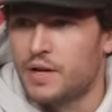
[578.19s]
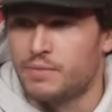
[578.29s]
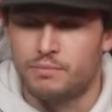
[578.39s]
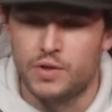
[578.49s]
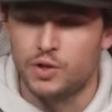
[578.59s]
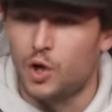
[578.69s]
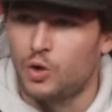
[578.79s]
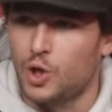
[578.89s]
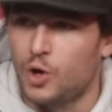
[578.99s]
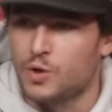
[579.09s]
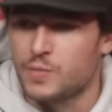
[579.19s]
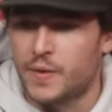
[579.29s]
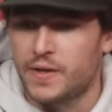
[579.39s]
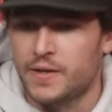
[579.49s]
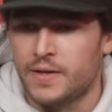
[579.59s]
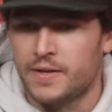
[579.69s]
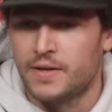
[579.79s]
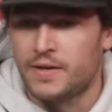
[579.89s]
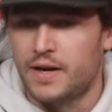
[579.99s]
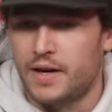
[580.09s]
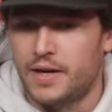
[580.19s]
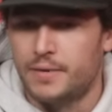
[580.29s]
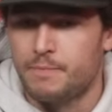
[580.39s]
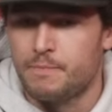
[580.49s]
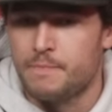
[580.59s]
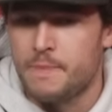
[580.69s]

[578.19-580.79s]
and the low lows, but um,